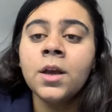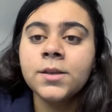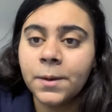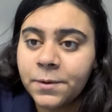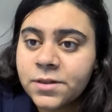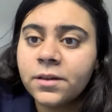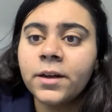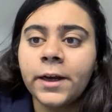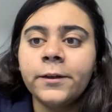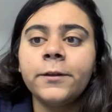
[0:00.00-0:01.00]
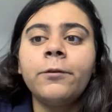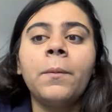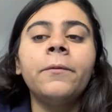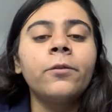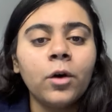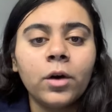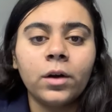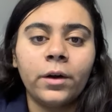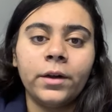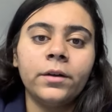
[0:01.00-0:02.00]
Separation in the form of court
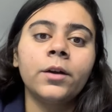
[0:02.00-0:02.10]
order.